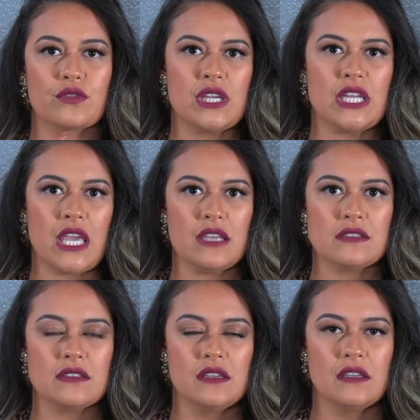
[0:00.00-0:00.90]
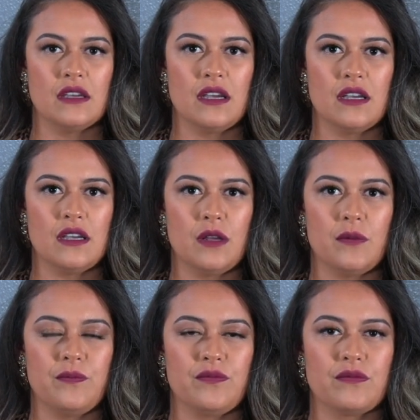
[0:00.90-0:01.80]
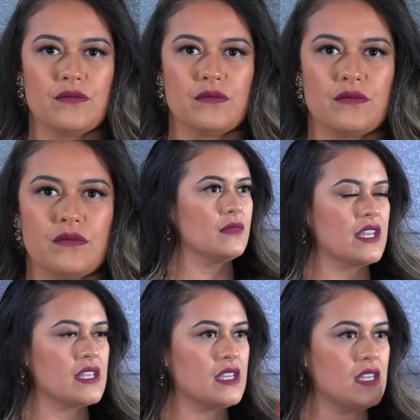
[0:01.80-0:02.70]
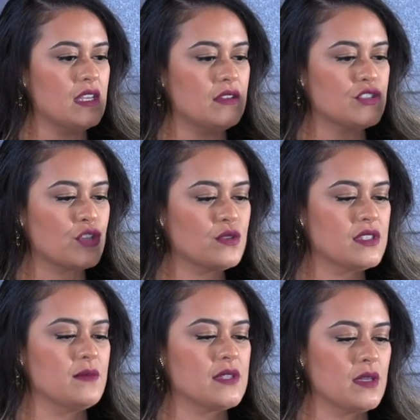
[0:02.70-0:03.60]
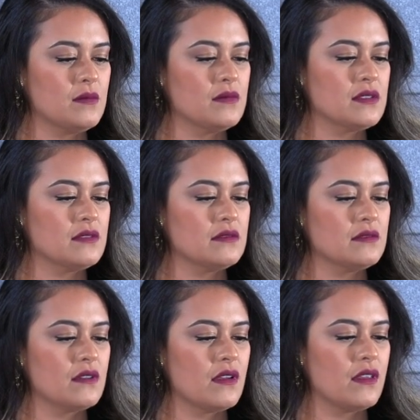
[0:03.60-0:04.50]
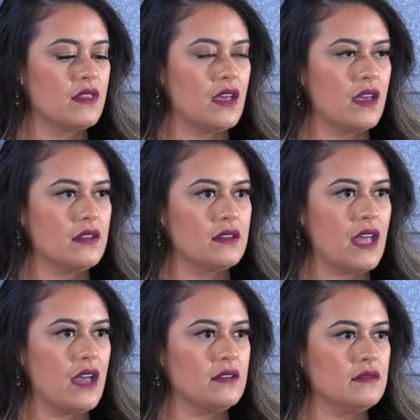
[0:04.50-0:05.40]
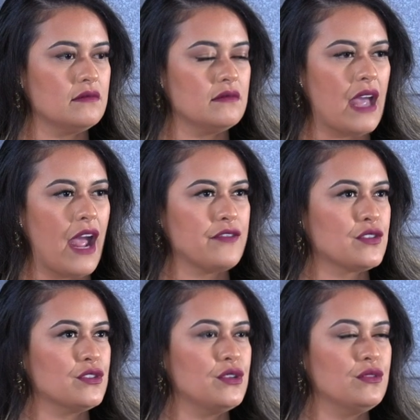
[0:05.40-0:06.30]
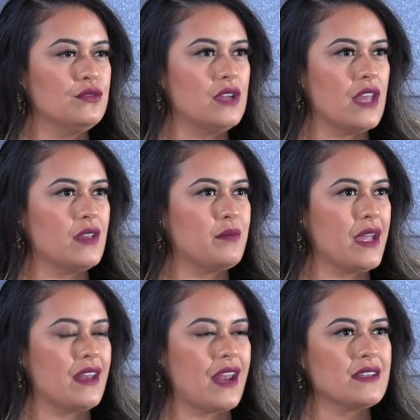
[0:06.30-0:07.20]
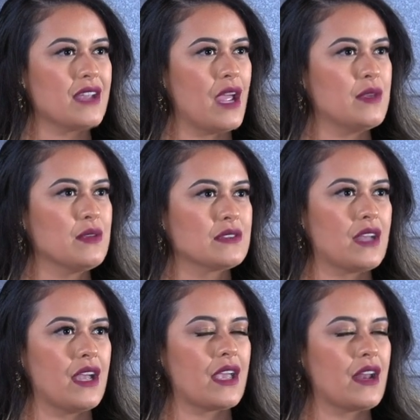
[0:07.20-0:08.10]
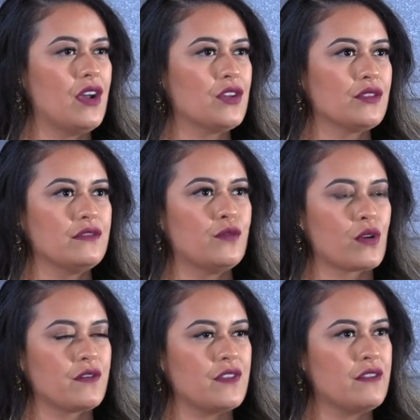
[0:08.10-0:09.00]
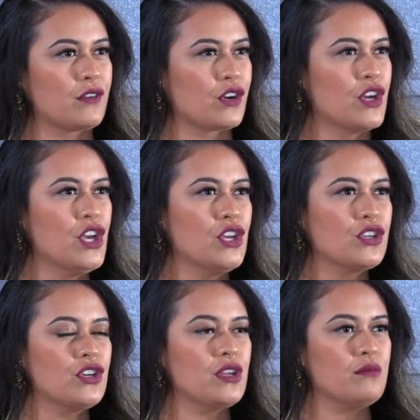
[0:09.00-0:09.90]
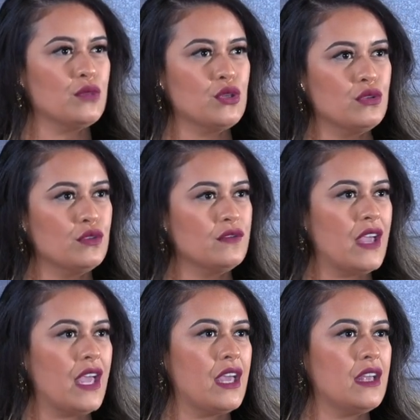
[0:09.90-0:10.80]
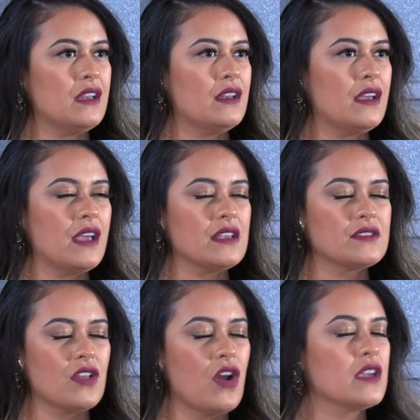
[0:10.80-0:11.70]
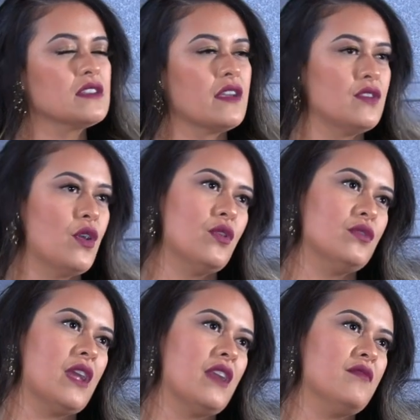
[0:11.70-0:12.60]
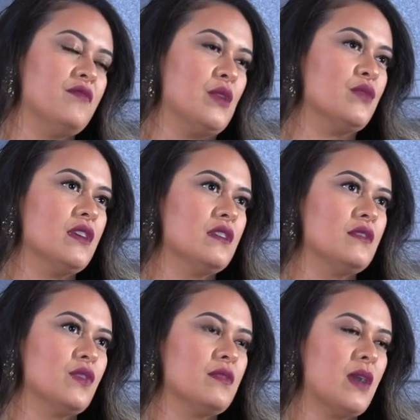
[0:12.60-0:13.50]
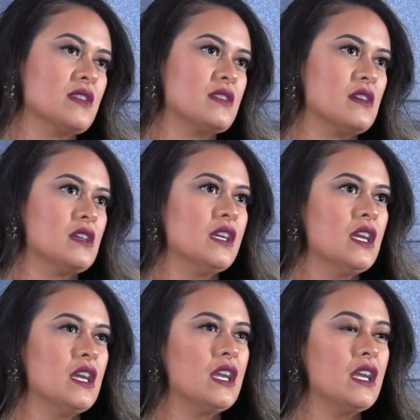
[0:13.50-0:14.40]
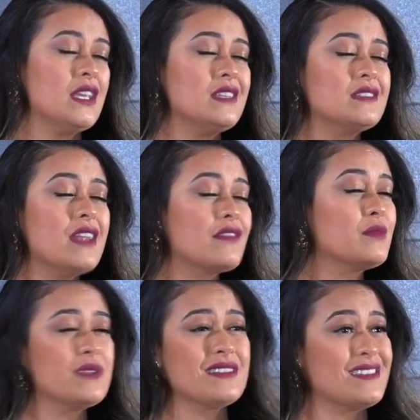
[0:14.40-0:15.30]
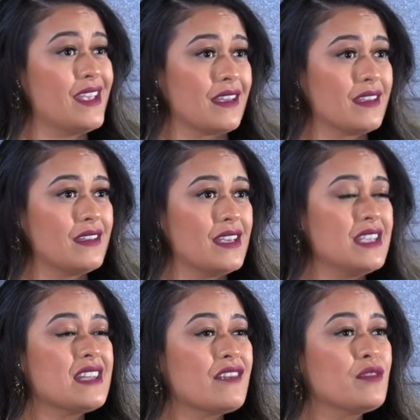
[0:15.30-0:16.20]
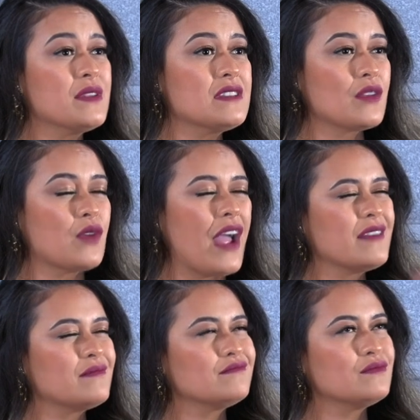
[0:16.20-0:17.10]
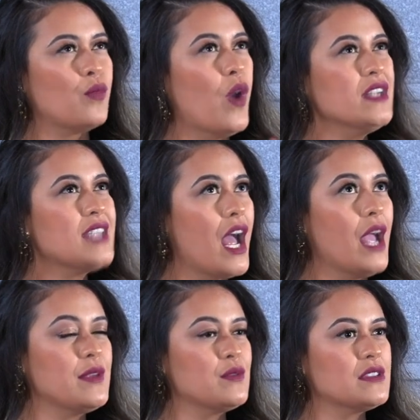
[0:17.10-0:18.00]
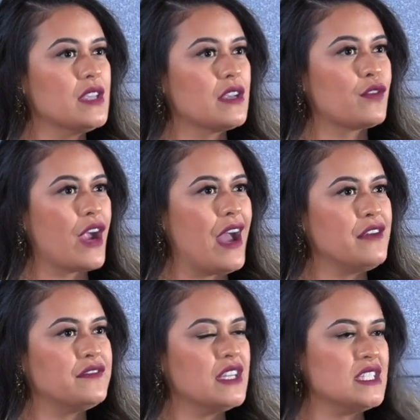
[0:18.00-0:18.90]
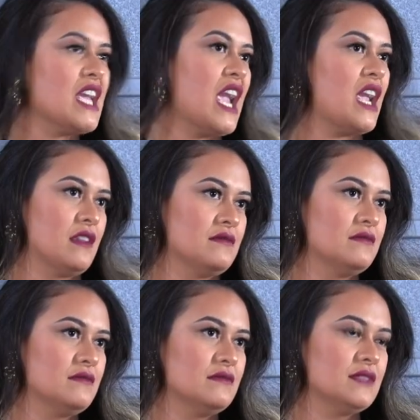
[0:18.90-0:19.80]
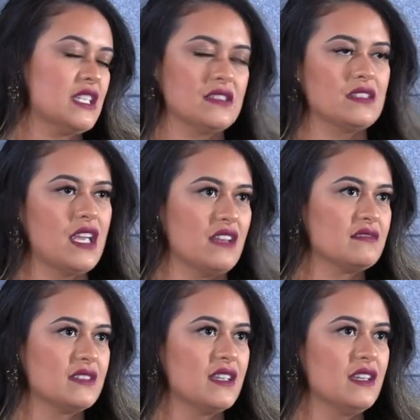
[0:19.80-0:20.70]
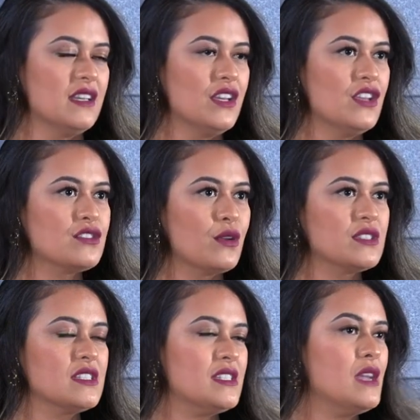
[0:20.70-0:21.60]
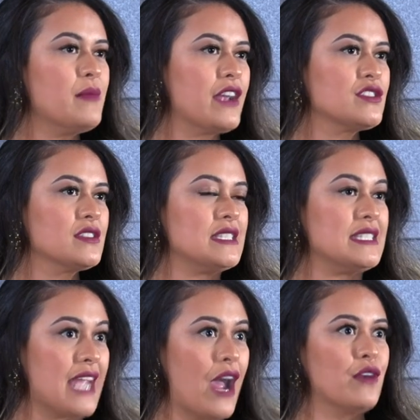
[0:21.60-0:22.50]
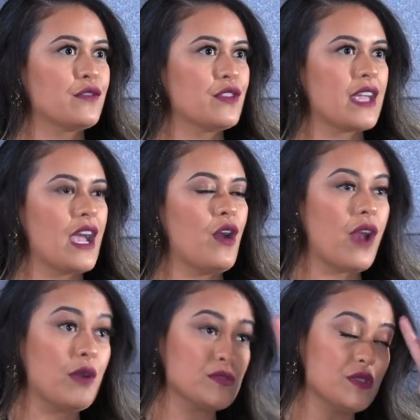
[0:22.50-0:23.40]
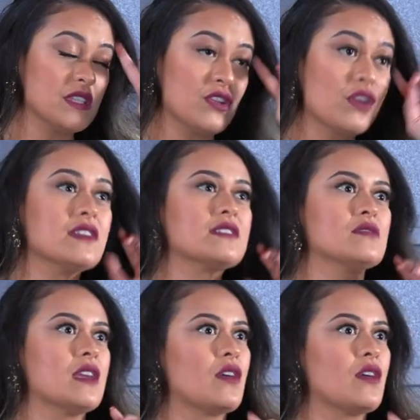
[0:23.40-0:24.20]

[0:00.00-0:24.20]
3 days. Like he showed symptoms that afternoon, and then by the nighttime he was like at 104 fever, couldn't move. And as long as I've known and I've been with Mata, he's never been sick. He's never been sick. One time he was sick for half a day. That's it. So to see him actually down for the count, I was really nervous. I was